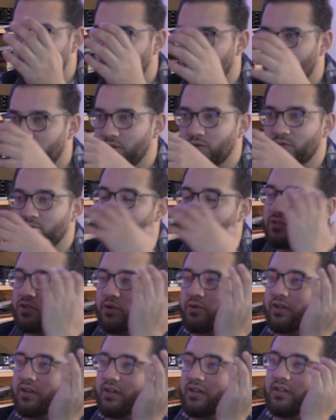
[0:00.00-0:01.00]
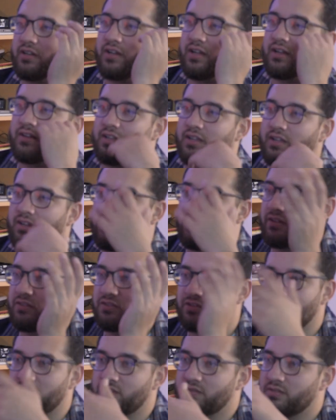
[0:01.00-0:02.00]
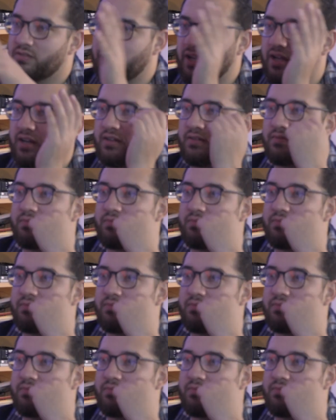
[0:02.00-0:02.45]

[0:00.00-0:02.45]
or are you so good at it now that you can just kind of?